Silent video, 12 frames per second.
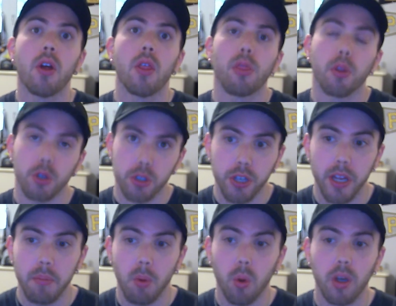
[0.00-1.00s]
Thursday
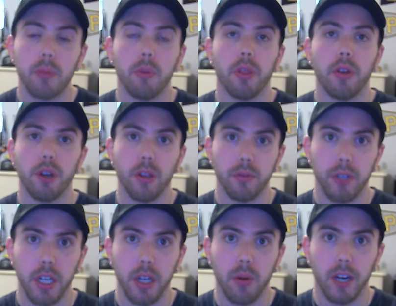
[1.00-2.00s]
morning with another video.